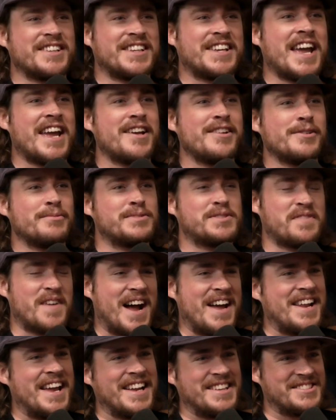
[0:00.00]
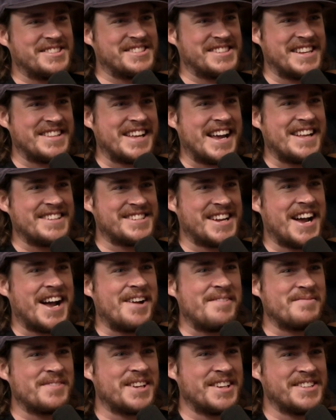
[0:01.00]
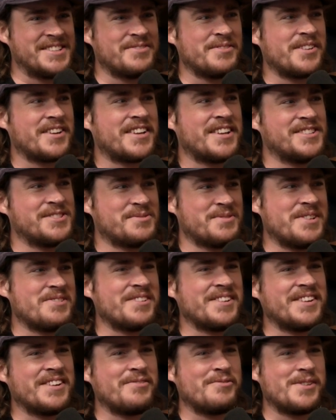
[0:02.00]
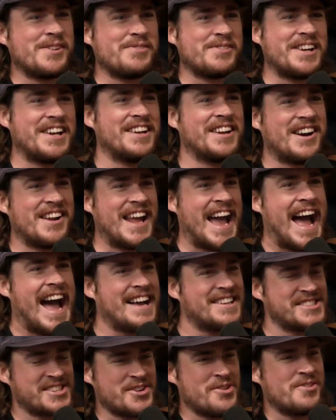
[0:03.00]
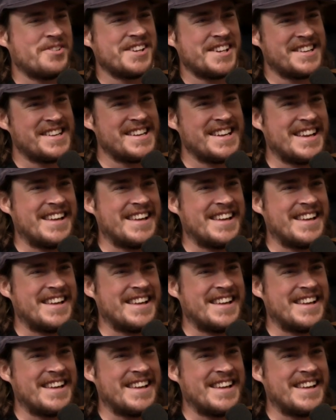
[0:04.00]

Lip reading: Caleb's finances at that time because we were in on Ass Coin,